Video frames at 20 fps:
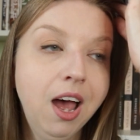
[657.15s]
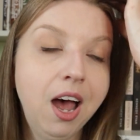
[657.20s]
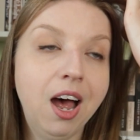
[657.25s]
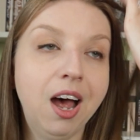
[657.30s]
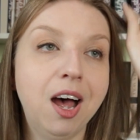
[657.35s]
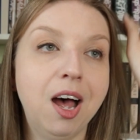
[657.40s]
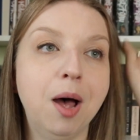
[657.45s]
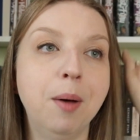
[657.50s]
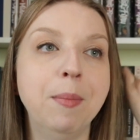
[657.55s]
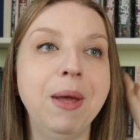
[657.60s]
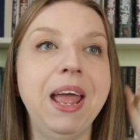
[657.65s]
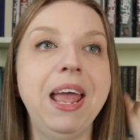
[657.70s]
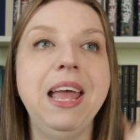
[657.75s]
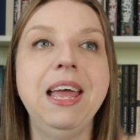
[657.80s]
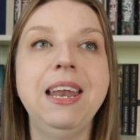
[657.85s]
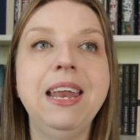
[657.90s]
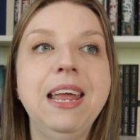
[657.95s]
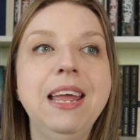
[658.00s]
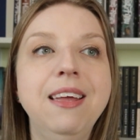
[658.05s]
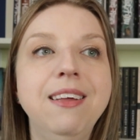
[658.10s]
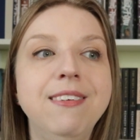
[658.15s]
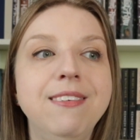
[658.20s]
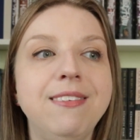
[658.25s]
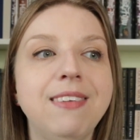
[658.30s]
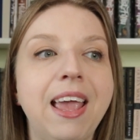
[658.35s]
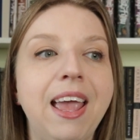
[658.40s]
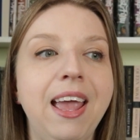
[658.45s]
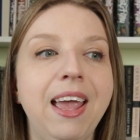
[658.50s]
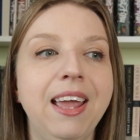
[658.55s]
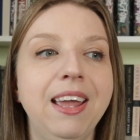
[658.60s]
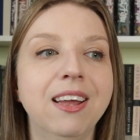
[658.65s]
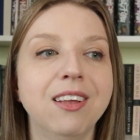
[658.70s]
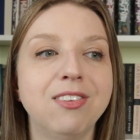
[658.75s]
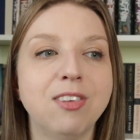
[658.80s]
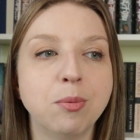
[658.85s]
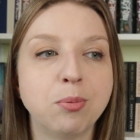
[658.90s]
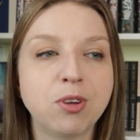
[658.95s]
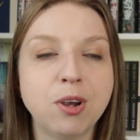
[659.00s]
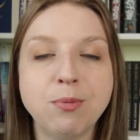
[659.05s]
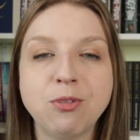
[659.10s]
Um, it is a
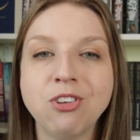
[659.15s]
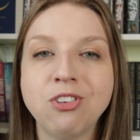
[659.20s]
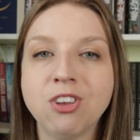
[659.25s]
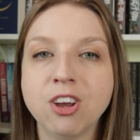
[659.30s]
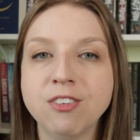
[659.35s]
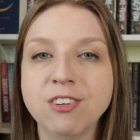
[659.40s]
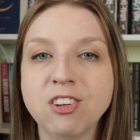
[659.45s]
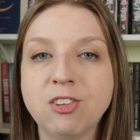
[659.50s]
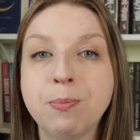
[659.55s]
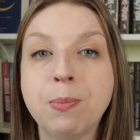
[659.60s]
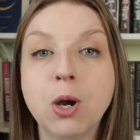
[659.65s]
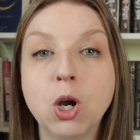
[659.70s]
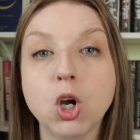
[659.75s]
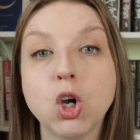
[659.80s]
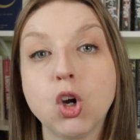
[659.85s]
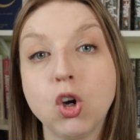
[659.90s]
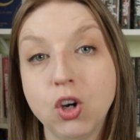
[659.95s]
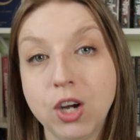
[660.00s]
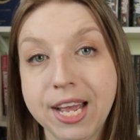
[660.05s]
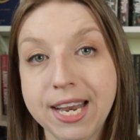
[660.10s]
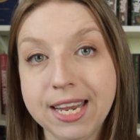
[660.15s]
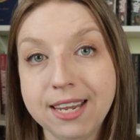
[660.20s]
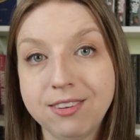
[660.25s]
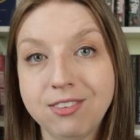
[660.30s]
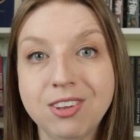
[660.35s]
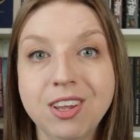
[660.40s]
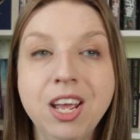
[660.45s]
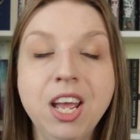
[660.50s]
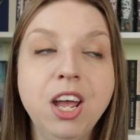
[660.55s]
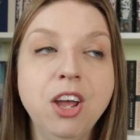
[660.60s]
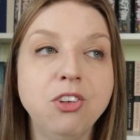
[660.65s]
subscription service per credit.